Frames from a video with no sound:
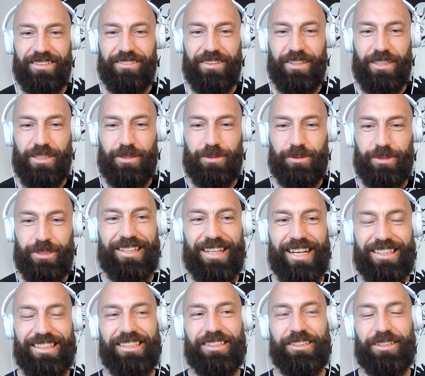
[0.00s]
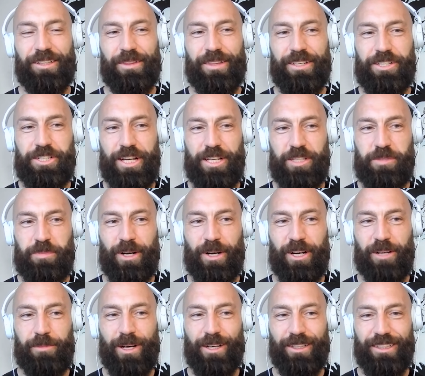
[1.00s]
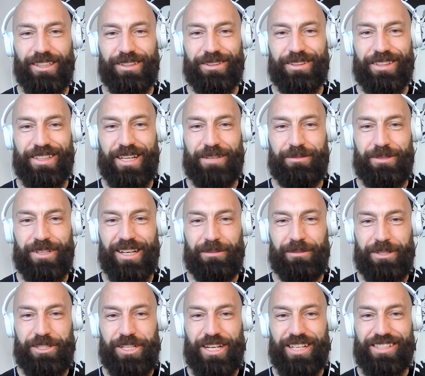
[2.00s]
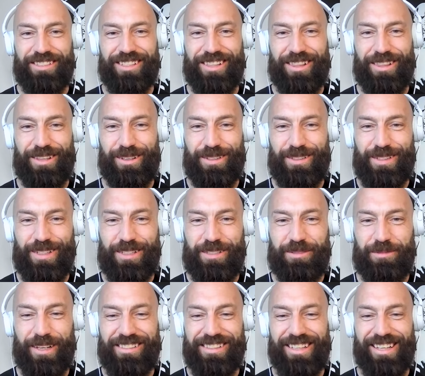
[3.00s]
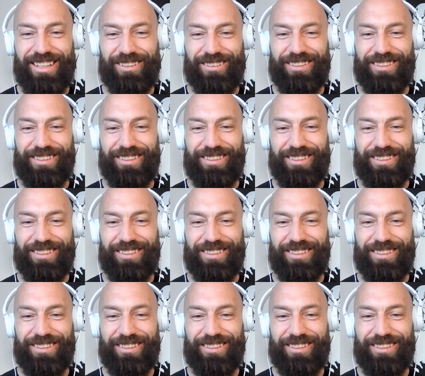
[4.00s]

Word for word: Very cool. I didn't know the chess part about you, and I'm a, I'm a chess enthusiast myself.